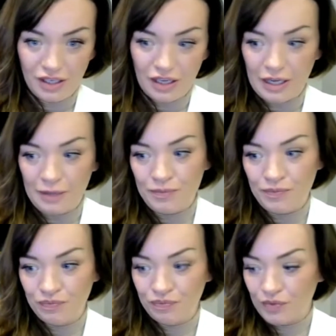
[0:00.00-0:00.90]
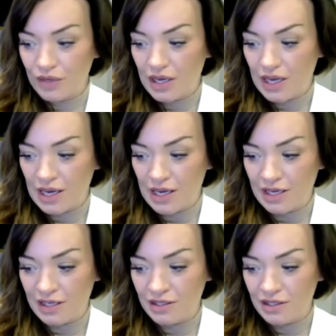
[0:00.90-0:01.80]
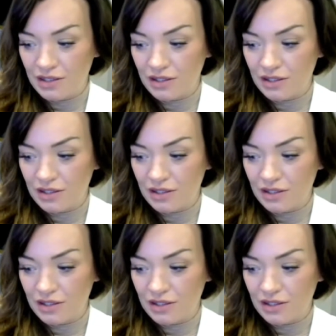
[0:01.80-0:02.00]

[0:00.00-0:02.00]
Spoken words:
and